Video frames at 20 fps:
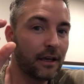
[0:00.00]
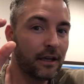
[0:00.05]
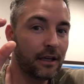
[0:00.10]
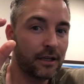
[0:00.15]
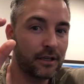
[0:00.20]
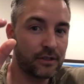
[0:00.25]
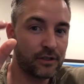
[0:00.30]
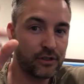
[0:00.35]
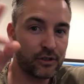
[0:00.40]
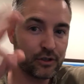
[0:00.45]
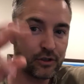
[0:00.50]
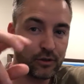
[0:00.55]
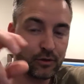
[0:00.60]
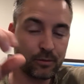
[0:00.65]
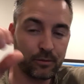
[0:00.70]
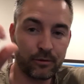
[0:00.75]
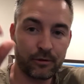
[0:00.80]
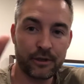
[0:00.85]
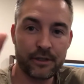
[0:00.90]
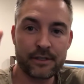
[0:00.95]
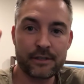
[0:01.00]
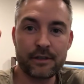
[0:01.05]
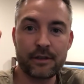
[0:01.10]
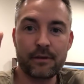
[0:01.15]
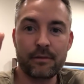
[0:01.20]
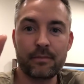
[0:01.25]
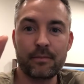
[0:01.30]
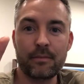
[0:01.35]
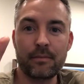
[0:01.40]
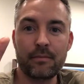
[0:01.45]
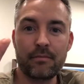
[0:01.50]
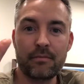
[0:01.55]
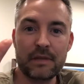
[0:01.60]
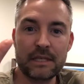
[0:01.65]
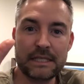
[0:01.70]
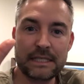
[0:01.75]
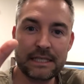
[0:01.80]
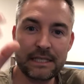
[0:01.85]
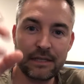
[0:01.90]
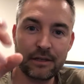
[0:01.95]
consumerism,
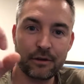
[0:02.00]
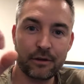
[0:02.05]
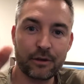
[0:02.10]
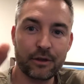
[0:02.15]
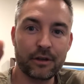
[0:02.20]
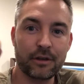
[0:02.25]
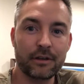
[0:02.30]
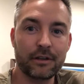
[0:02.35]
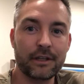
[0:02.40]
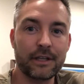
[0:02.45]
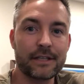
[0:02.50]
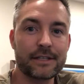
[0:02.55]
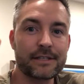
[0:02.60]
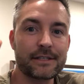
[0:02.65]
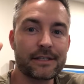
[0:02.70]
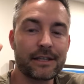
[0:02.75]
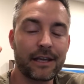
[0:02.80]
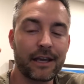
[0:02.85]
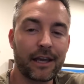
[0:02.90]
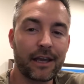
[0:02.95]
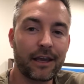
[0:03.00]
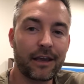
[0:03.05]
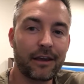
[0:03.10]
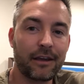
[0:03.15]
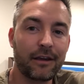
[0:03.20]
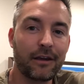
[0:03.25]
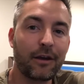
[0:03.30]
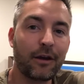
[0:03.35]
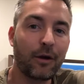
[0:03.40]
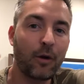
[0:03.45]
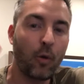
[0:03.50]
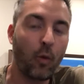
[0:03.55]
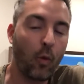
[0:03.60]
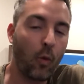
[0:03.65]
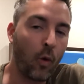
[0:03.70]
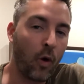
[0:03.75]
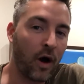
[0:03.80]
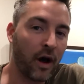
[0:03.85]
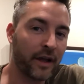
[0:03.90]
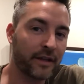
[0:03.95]
materialistic
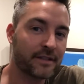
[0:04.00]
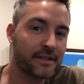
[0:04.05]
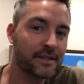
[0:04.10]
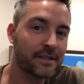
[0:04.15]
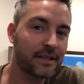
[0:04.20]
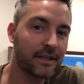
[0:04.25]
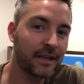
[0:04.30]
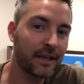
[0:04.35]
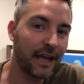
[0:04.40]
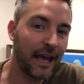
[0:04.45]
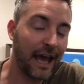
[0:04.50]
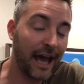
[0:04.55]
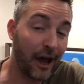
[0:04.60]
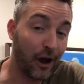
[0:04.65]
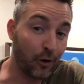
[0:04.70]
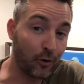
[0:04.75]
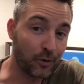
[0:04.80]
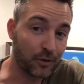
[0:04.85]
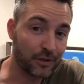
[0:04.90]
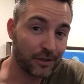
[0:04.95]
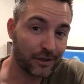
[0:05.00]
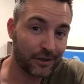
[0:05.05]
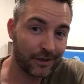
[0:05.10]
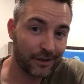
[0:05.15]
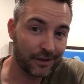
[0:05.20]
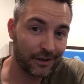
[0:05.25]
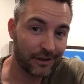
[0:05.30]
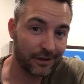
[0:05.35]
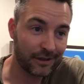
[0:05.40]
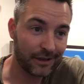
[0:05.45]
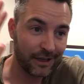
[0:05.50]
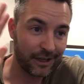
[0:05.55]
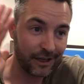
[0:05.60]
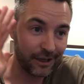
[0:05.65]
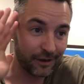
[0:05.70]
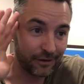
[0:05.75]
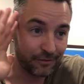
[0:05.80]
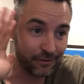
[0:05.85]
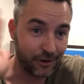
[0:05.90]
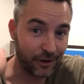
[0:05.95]
wants out
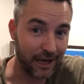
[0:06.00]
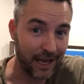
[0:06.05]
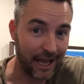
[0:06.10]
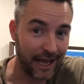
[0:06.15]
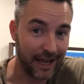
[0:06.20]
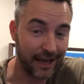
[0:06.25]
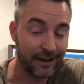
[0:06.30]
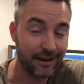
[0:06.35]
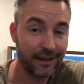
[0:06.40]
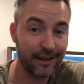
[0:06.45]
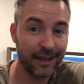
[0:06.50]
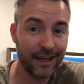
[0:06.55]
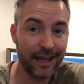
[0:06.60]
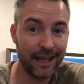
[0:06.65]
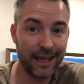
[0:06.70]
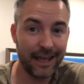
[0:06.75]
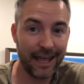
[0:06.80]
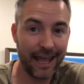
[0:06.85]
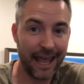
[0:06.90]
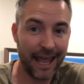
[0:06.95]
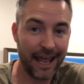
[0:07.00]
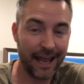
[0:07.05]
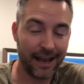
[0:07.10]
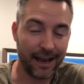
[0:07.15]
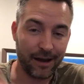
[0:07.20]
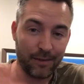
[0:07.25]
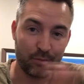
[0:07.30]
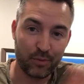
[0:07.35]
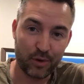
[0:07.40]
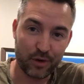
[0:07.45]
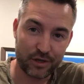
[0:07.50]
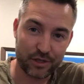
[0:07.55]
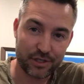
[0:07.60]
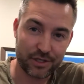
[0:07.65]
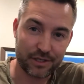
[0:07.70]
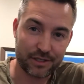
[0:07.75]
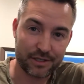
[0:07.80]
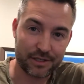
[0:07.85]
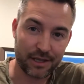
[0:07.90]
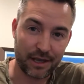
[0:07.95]
of your head and
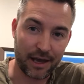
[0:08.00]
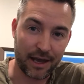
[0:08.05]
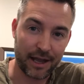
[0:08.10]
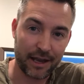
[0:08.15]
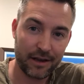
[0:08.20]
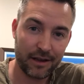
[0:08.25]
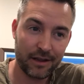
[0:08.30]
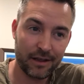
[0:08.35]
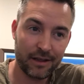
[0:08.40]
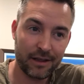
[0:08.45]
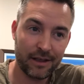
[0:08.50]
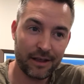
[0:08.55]
pushed aside,